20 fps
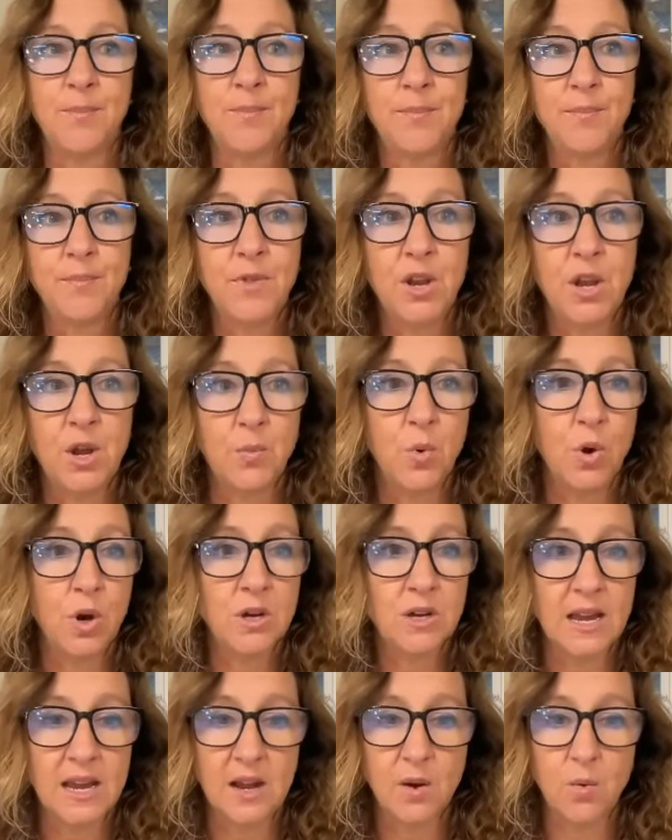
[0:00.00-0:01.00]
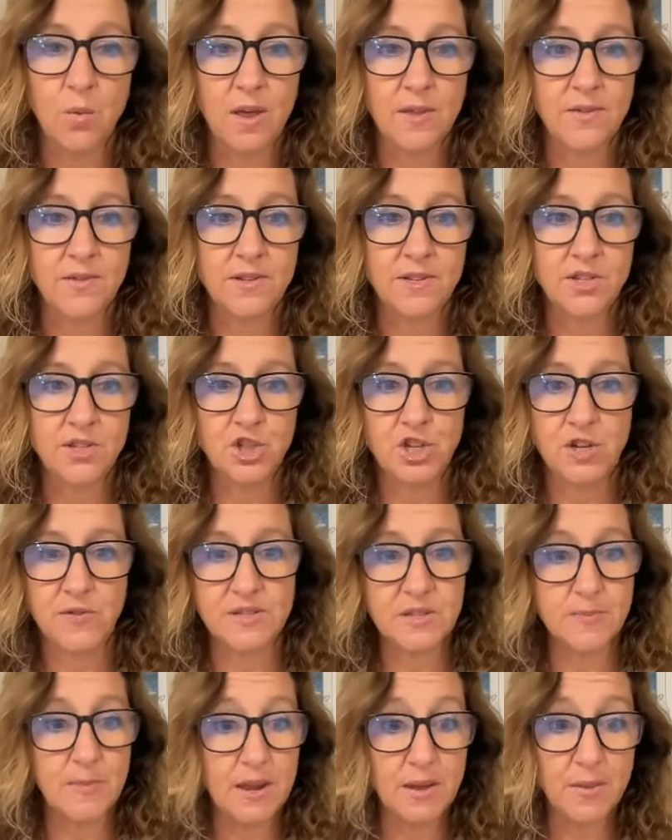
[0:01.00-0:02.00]
working with Chief
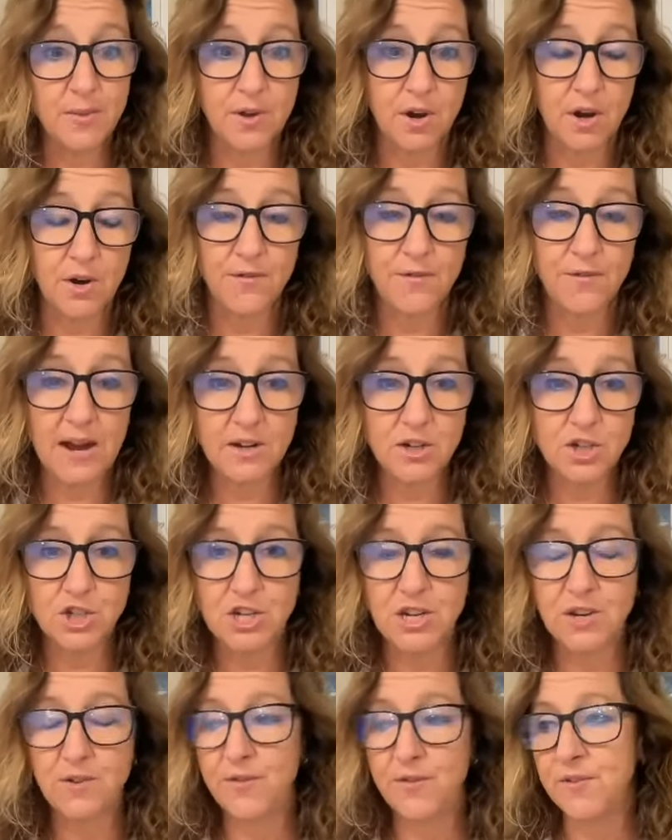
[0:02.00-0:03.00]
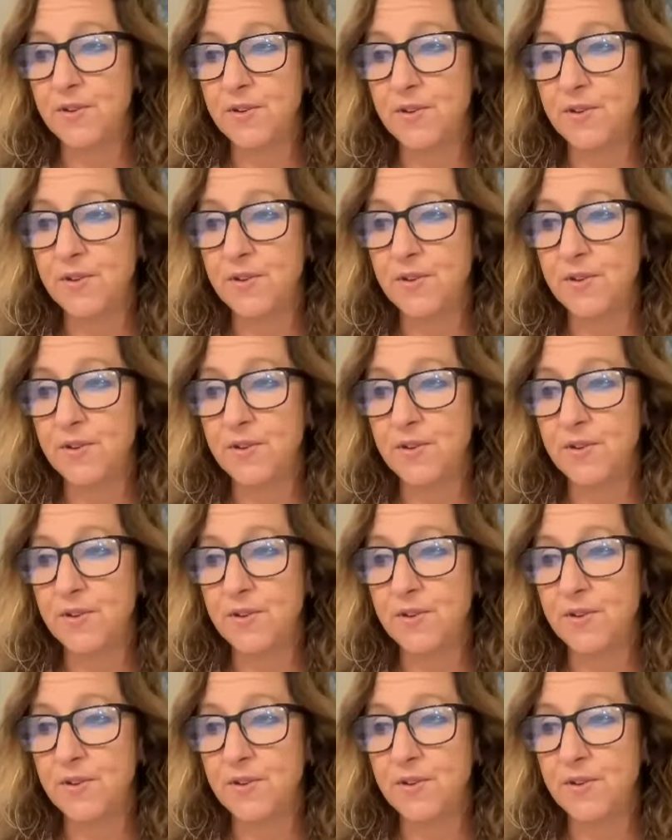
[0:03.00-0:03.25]
Smith, our fire chief,